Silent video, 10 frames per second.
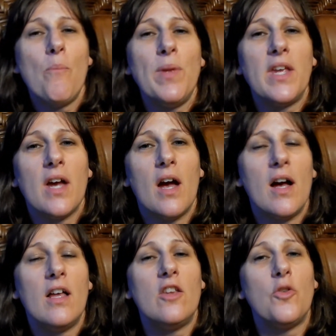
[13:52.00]

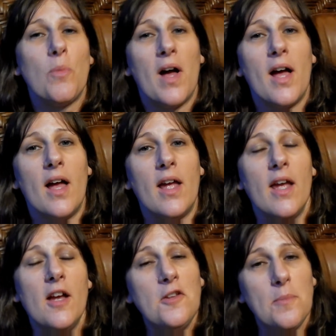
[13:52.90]
Because my
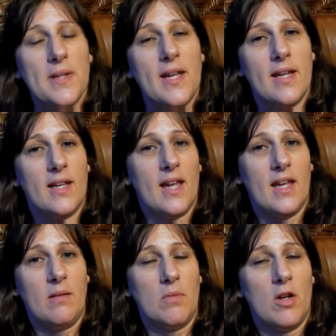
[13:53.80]
husband had
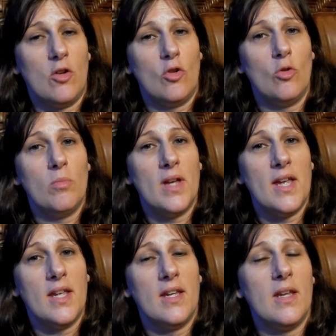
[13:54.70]
came home
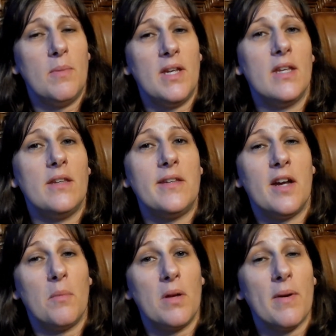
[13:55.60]
and he began to
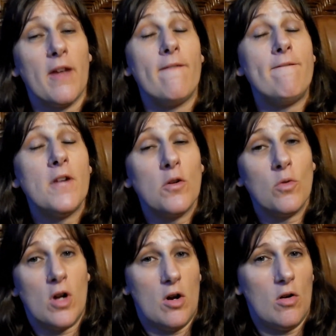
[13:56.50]
tell me about a
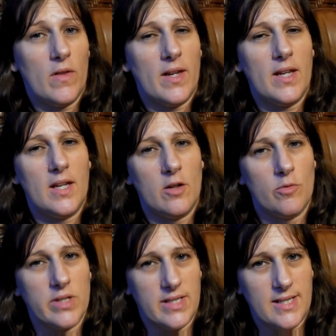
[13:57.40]
phone call that he had
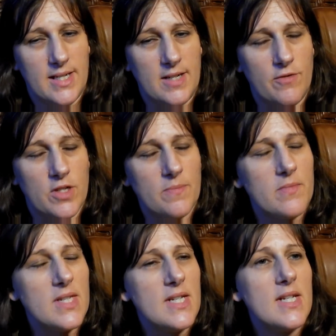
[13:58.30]
received
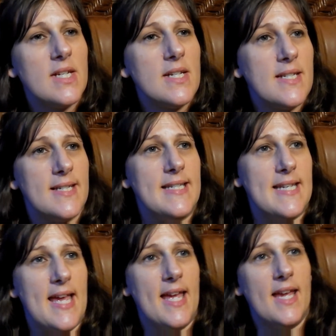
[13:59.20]

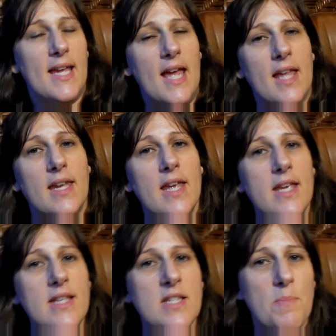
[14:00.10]
today. And
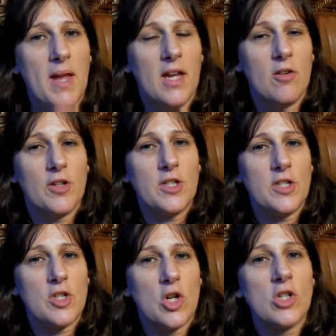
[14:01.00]
his
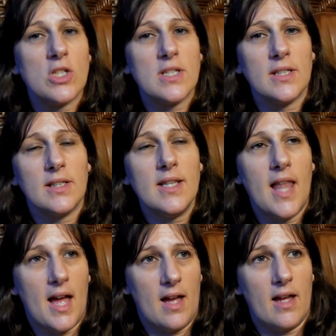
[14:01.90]
parents are still
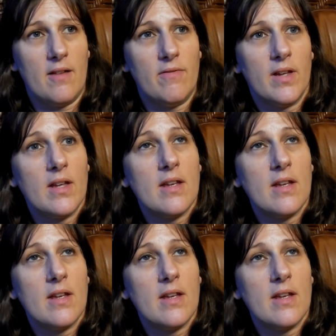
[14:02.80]
alive.